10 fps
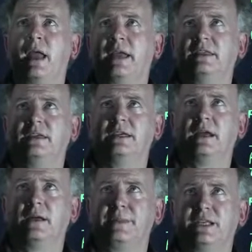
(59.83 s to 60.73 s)
and the
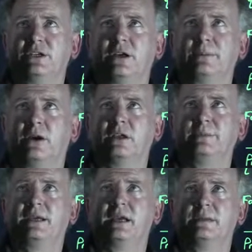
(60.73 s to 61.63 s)
imaginary part
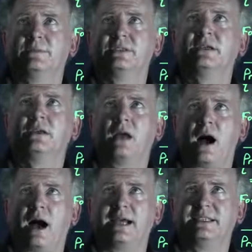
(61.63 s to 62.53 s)
becomes
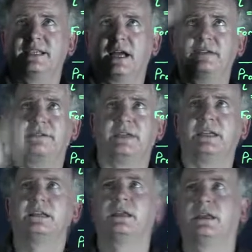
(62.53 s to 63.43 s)
i sine phi.